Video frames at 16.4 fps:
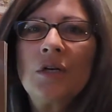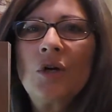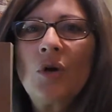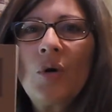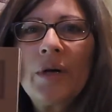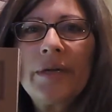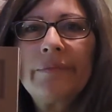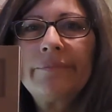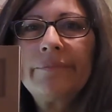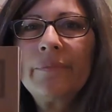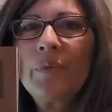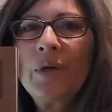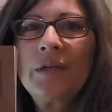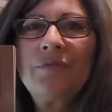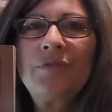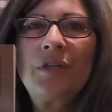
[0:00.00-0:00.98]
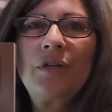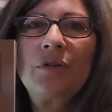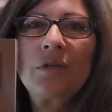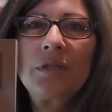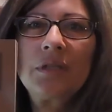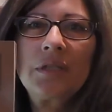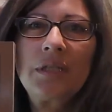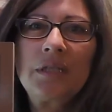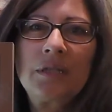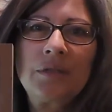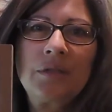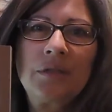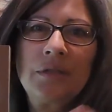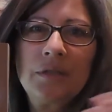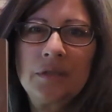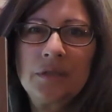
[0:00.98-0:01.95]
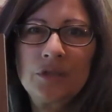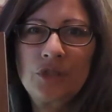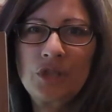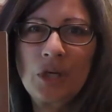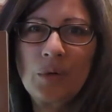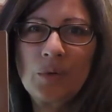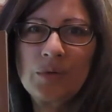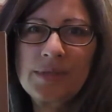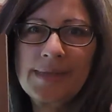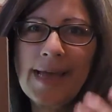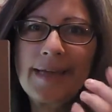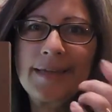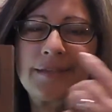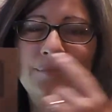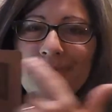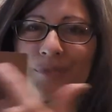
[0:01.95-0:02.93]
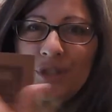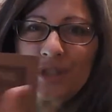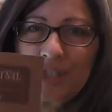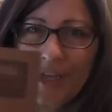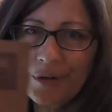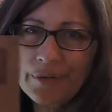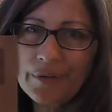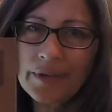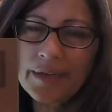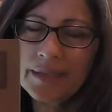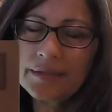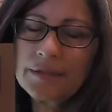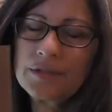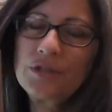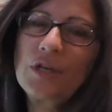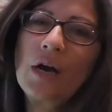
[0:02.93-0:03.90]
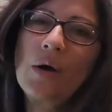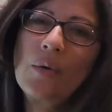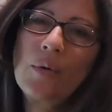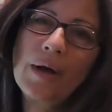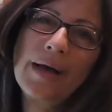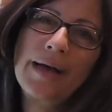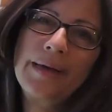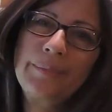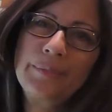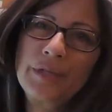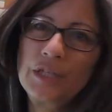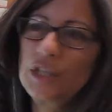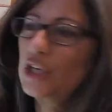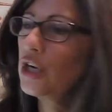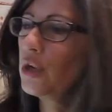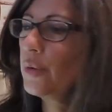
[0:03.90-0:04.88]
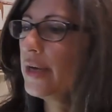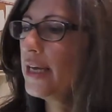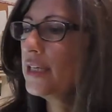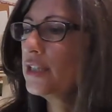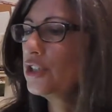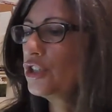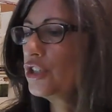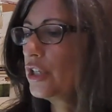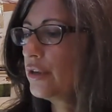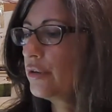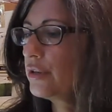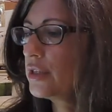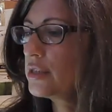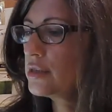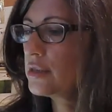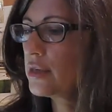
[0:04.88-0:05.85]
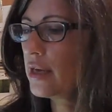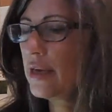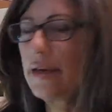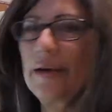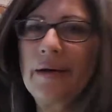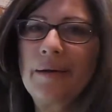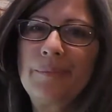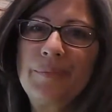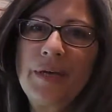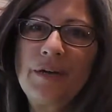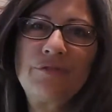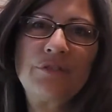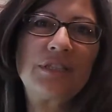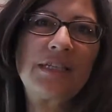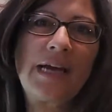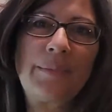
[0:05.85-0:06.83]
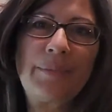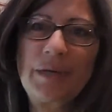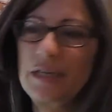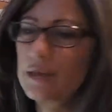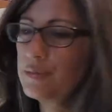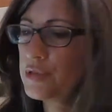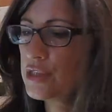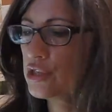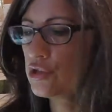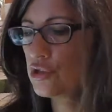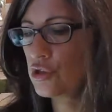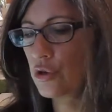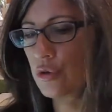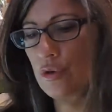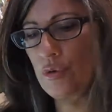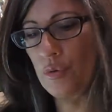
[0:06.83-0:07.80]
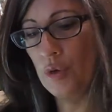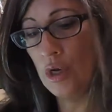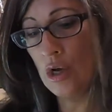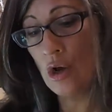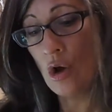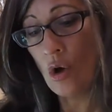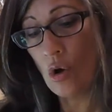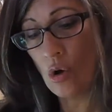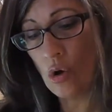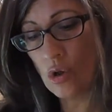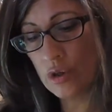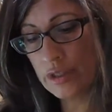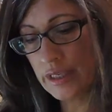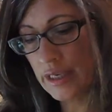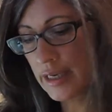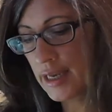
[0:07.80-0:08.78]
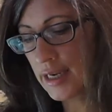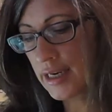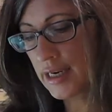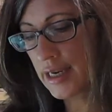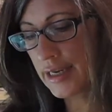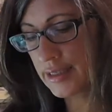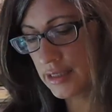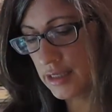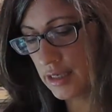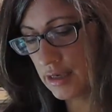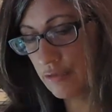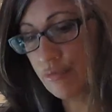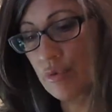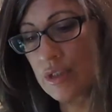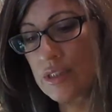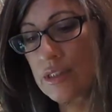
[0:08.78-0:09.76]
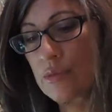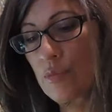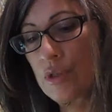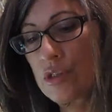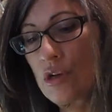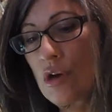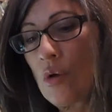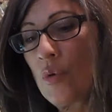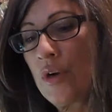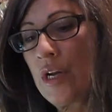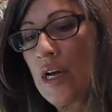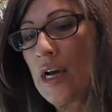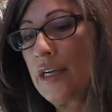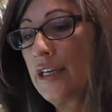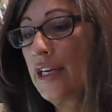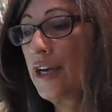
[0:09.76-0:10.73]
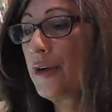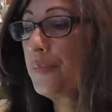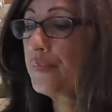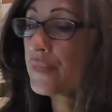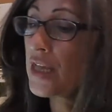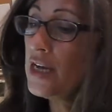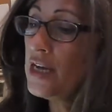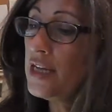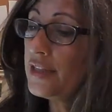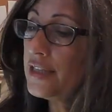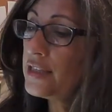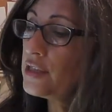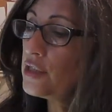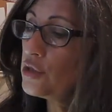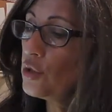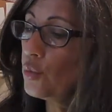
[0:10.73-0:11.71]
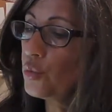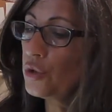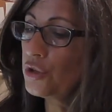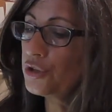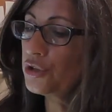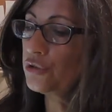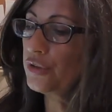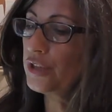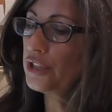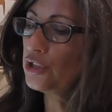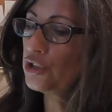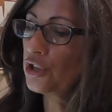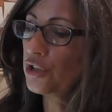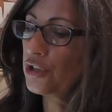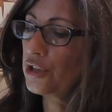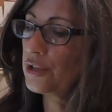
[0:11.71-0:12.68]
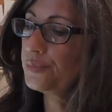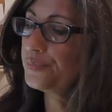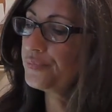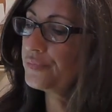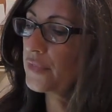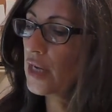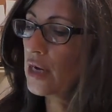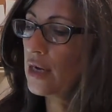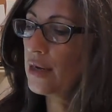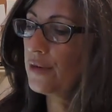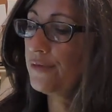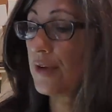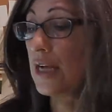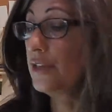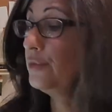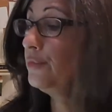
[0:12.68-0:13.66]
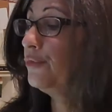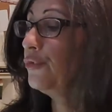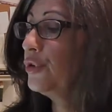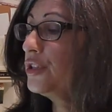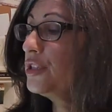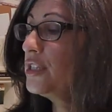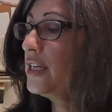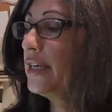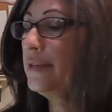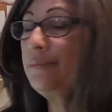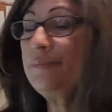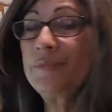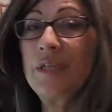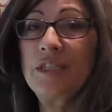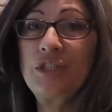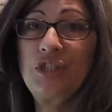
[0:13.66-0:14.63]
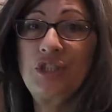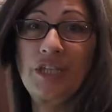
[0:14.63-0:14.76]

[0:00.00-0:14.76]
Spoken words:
caught one of the earlier shows that share this, so I'm going to go ahead and share this every time it comes in so you all can get an idea of what's going on in it. This is the Wool Street Journal, volume 14. It's